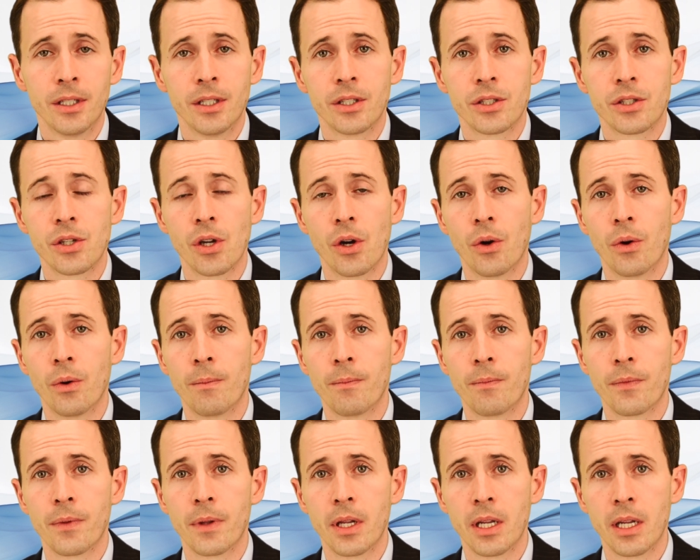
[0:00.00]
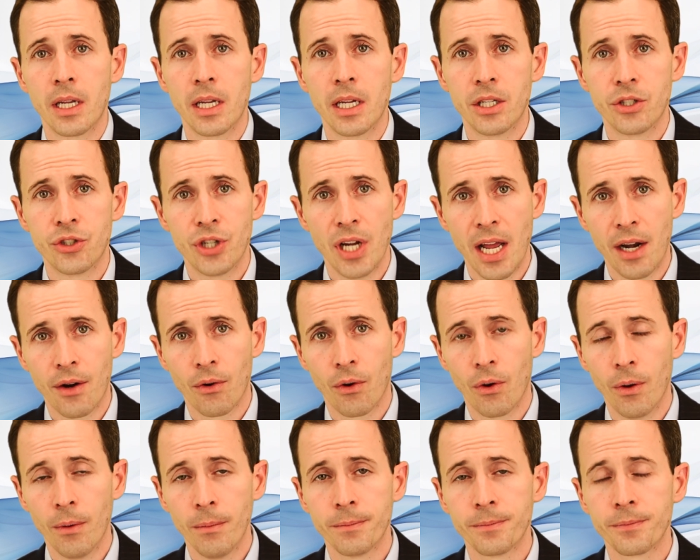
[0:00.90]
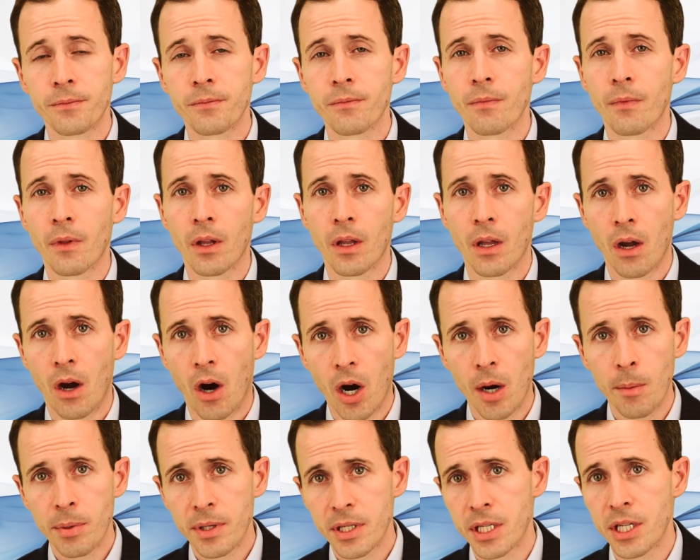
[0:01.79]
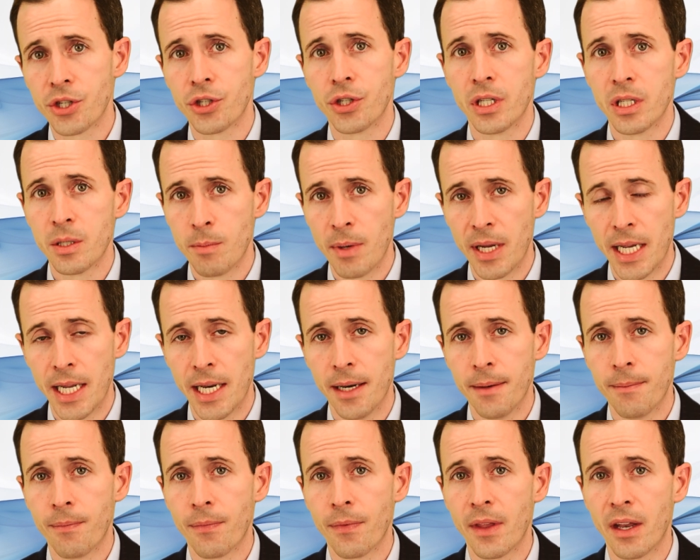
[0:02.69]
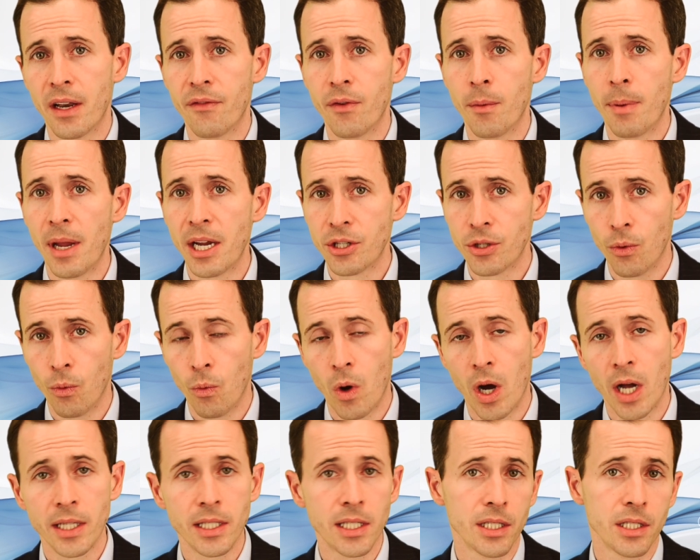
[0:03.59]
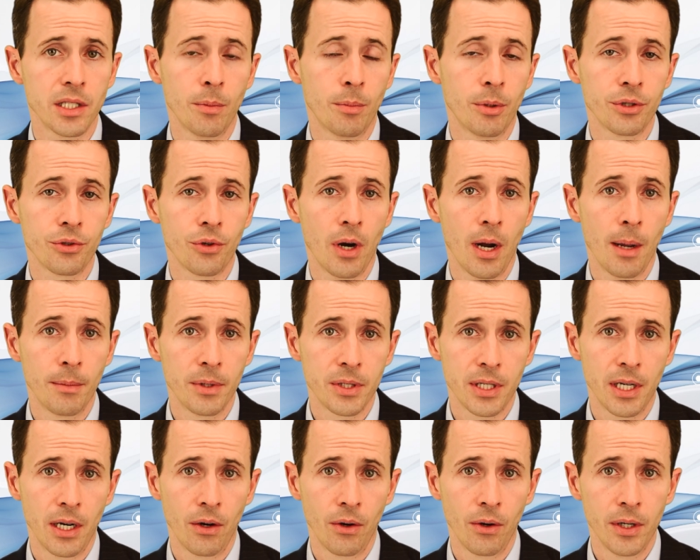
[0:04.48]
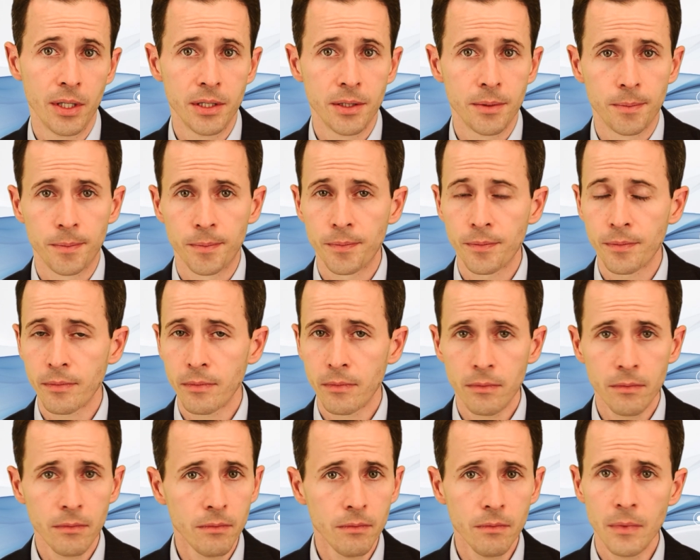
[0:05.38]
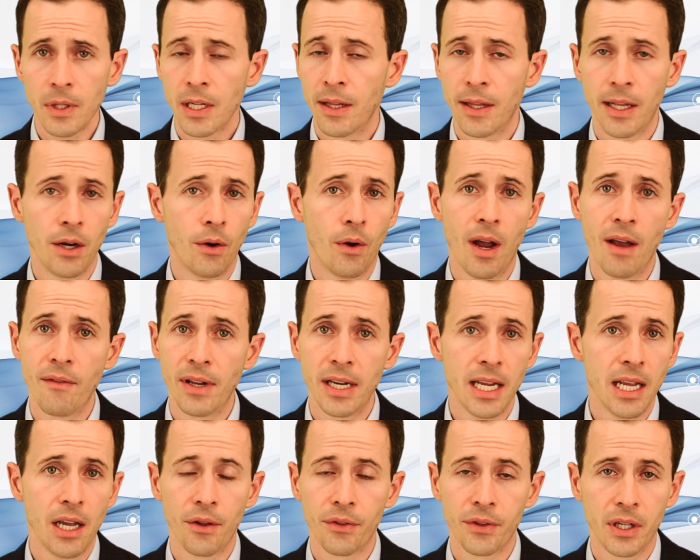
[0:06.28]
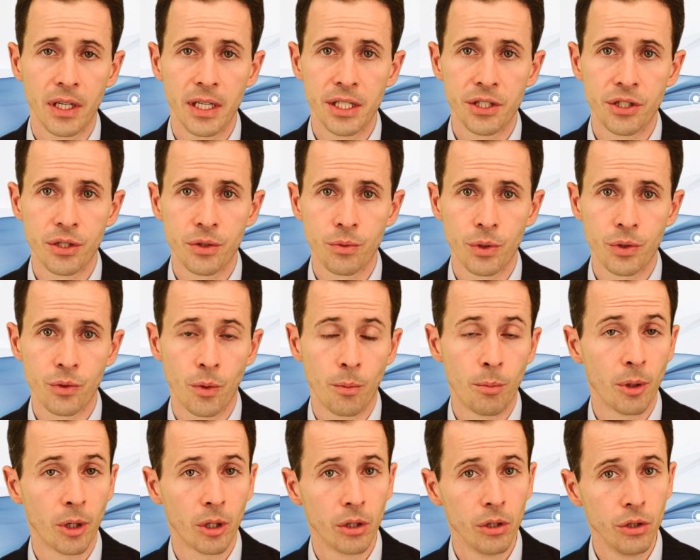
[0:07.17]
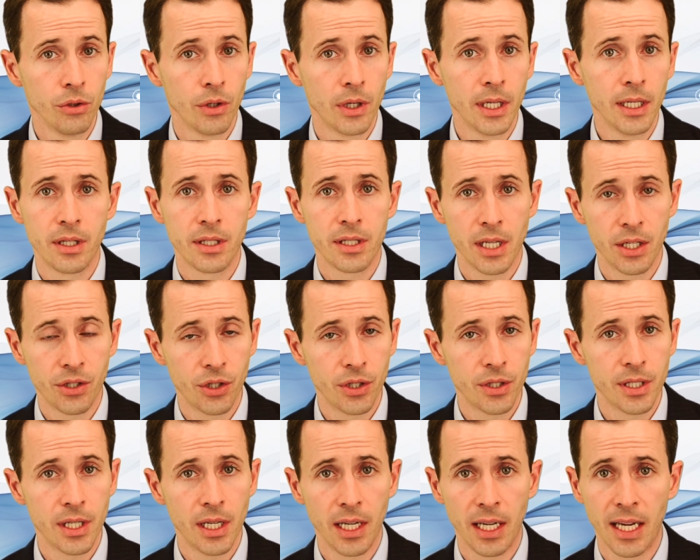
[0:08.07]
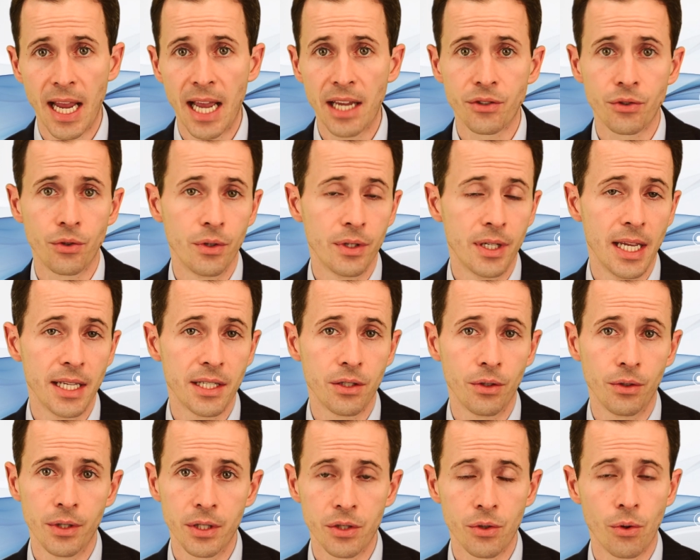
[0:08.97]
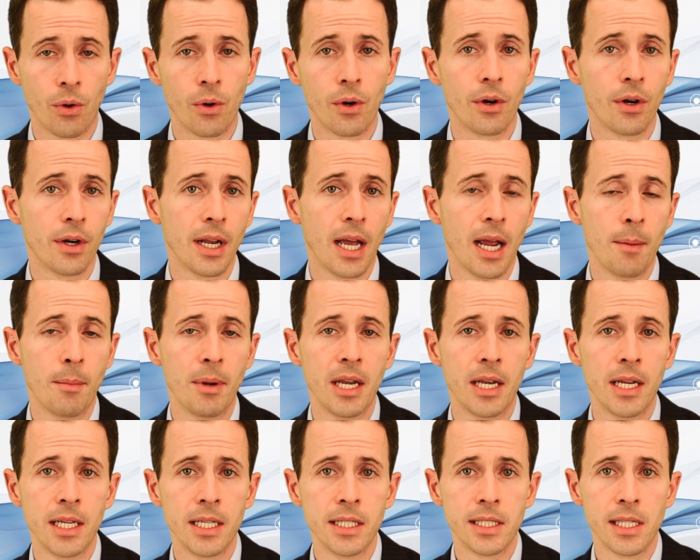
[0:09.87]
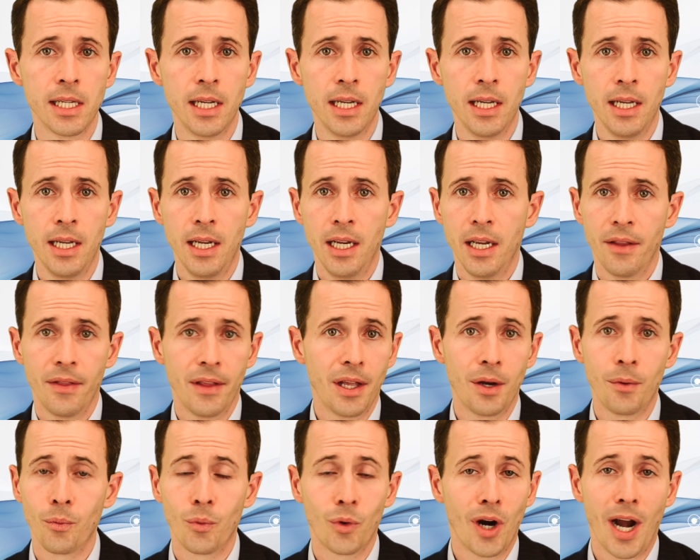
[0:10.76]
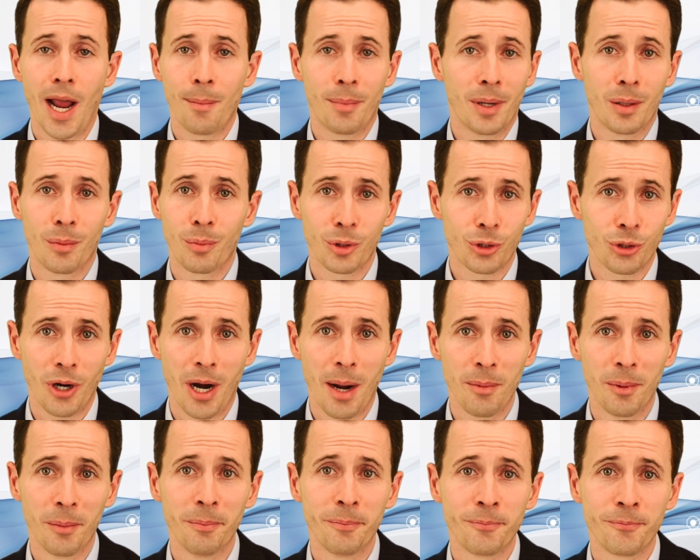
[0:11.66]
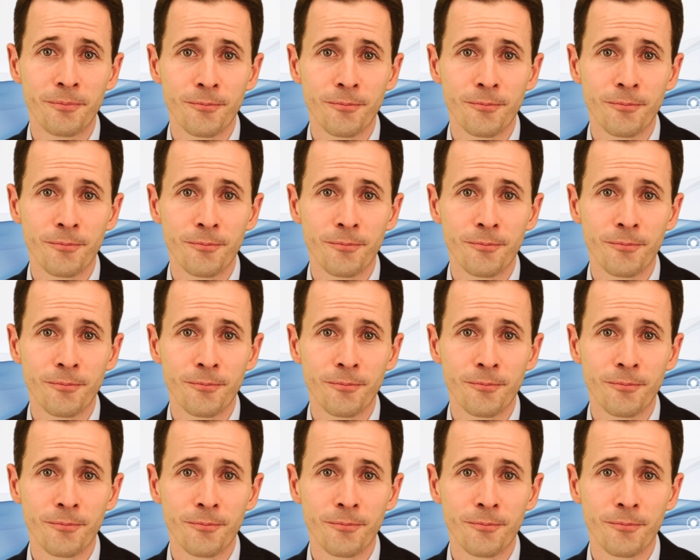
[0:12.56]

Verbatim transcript: So in general, our position has been that if a patient wants us to prescribe the steroids, and they don't have any health conditions which would preclude it, such as a gastrointestinal disorder or diabetes, then we're happy to prescribe them.